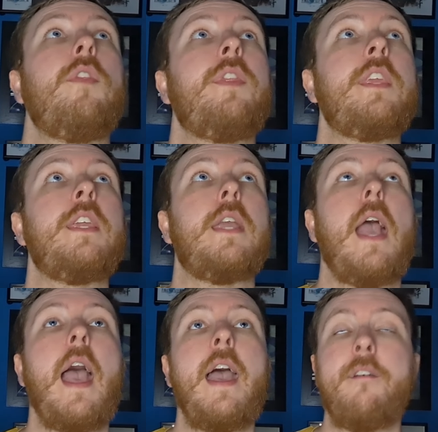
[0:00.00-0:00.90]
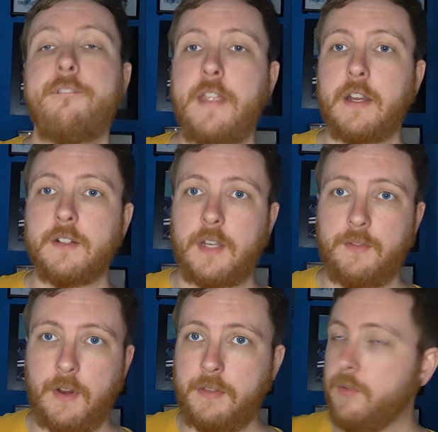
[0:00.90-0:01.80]
the figures
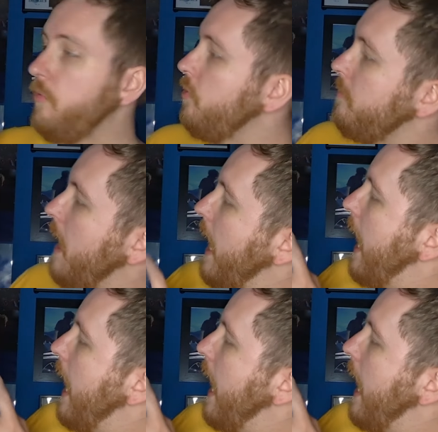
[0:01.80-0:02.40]
around the room,